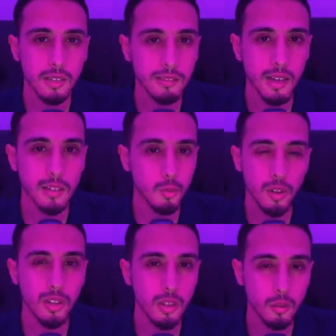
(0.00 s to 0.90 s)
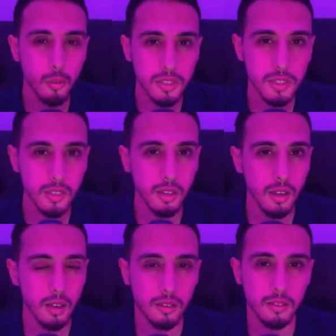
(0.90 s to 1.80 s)
that's really risky
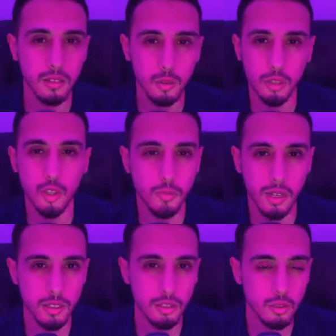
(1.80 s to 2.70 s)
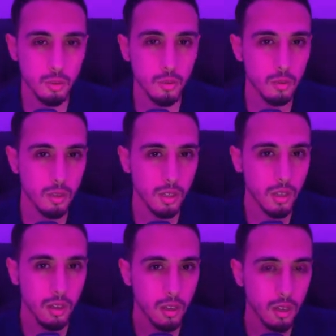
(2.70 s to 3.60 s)
and you need to pay attention to
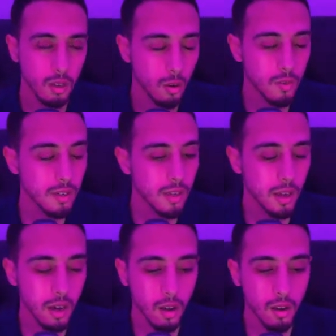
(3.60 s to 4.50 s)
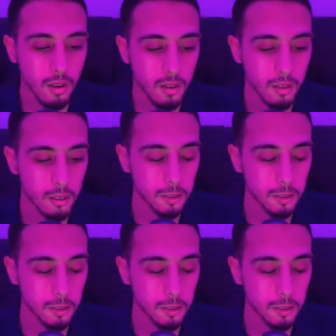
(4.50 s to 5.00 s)
often are